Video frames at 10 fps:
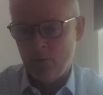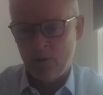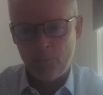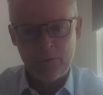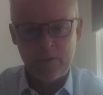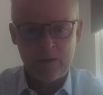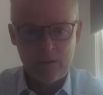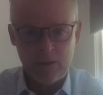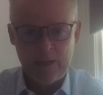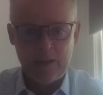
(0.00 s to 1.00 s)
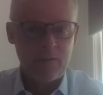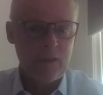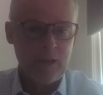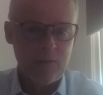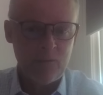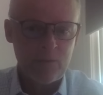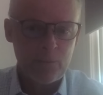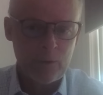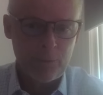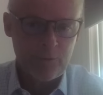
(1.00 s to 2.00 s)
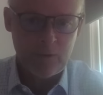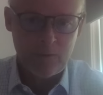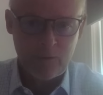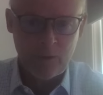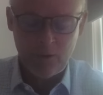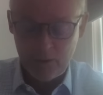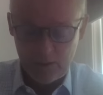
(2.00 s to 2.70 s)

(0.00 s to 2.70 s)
and it presented an outstanding investment opportunity. So